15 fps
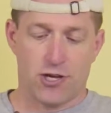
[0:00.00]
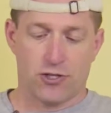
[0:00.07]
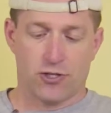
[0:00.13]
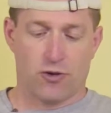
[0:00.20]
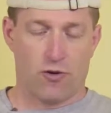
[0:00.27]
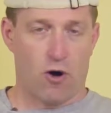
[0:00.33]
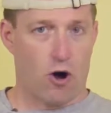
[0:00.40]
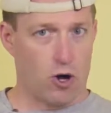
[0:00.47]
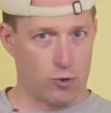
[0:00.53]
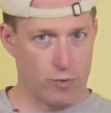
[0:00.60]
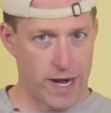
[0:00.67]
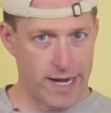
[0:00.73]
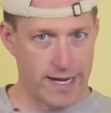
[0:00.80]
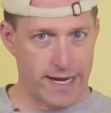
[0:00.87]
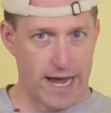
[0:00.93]
So
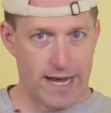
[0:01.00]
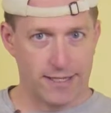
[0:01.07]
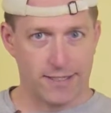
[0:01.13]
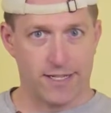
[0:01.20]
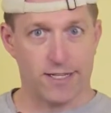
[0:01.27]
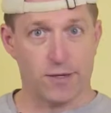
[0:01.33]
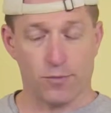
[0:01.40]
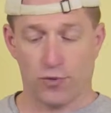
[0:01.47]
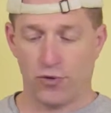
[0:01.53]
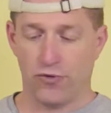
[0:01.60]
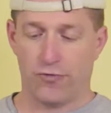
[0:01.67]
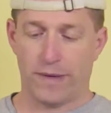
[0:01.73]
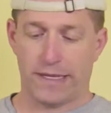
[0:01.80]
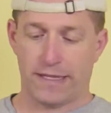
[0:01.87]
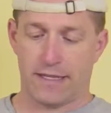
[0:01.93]
already I see an
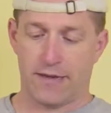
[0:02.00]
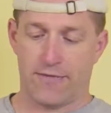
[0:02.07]
improvement.